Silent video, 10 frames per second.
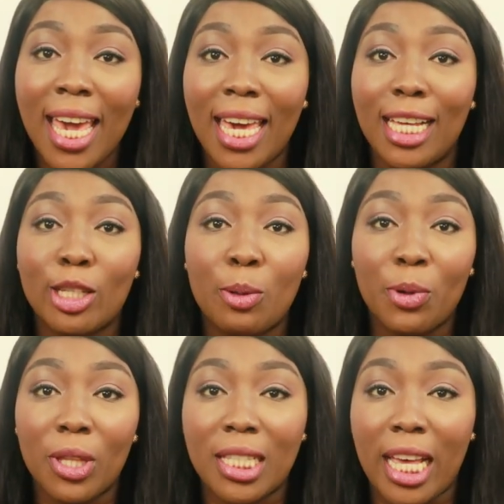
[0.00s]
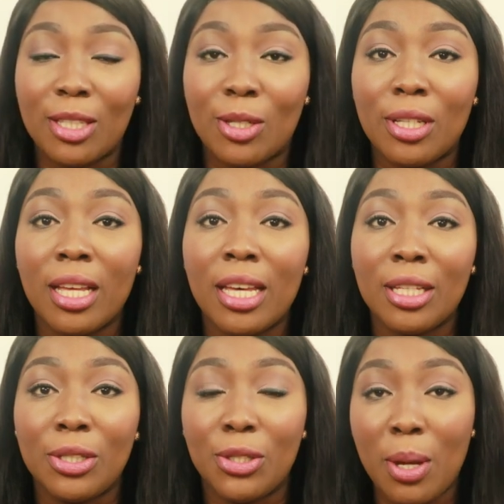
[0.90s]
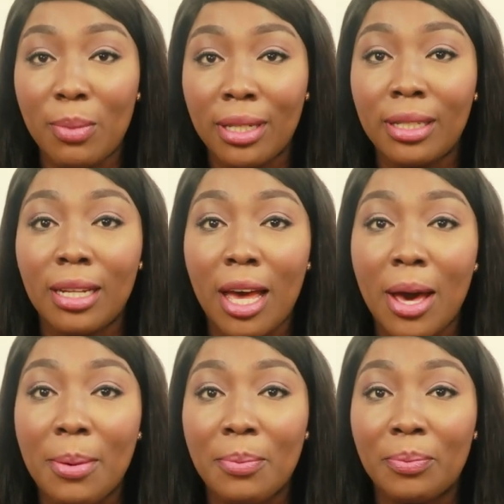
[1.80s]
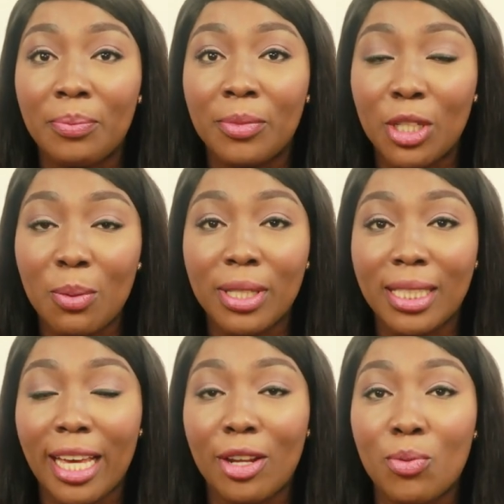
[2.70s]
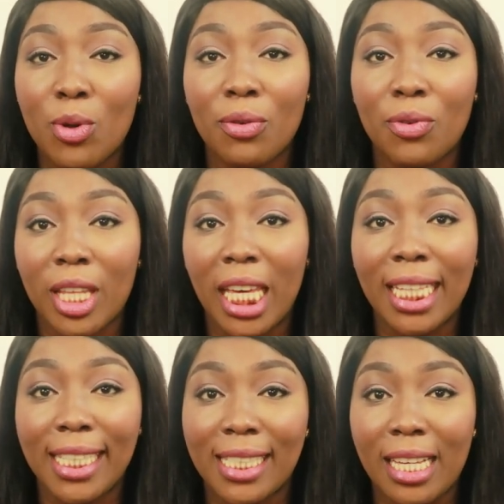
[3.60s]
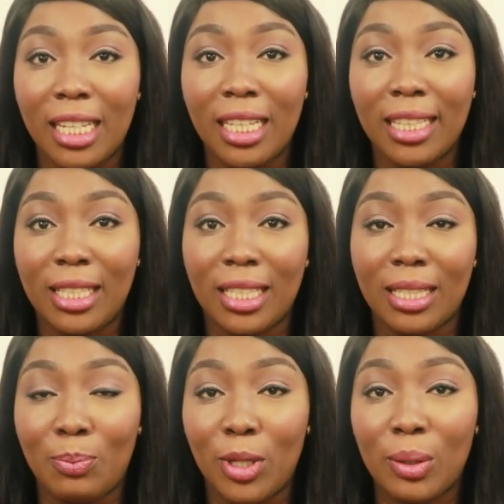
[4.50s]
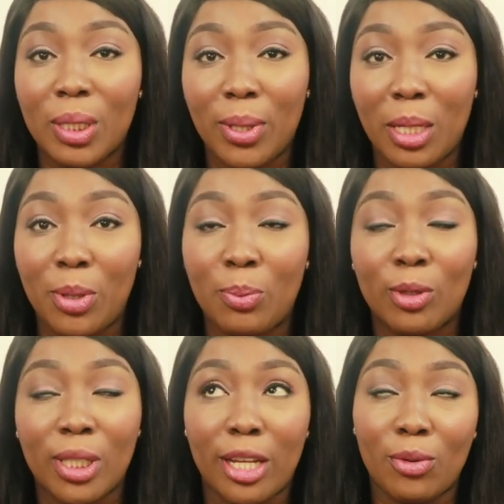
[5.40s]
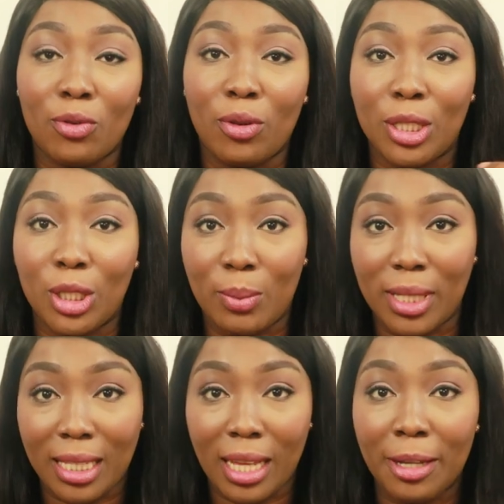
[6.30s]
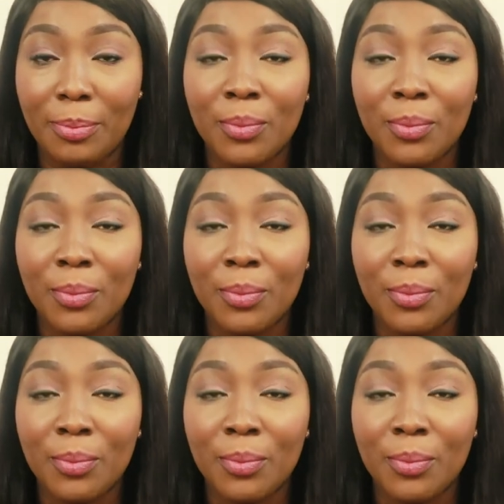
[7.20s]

It's on both sides. So Germans get it wrong for the English side, and English speaking people also get it wrong for the German side.